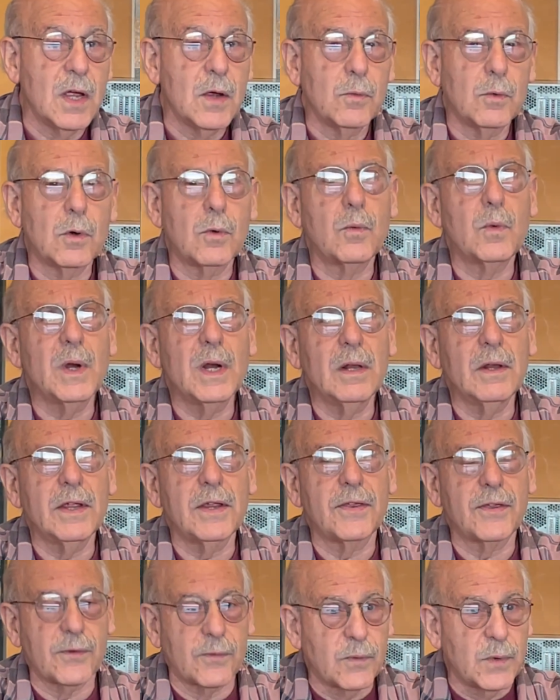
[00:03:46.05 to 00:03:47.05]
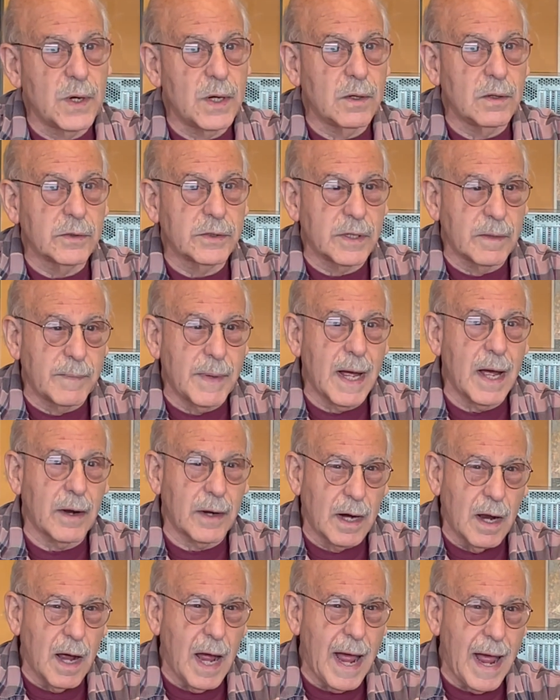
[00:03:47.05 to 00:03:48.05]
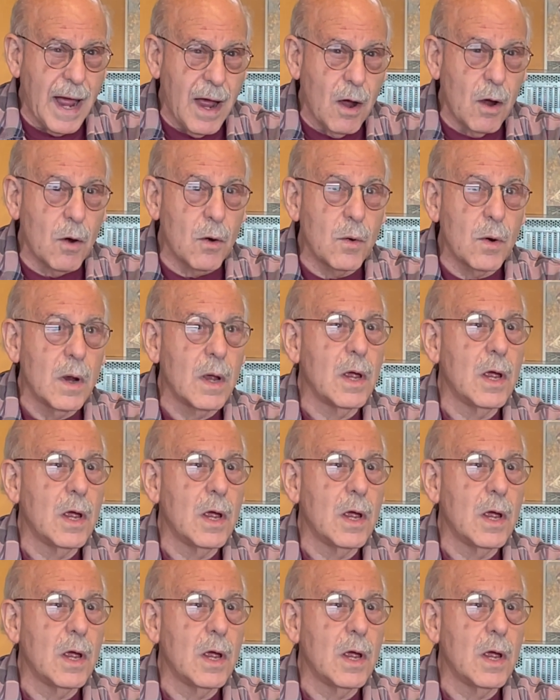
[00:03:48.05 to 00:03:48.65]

we're really thrilled about how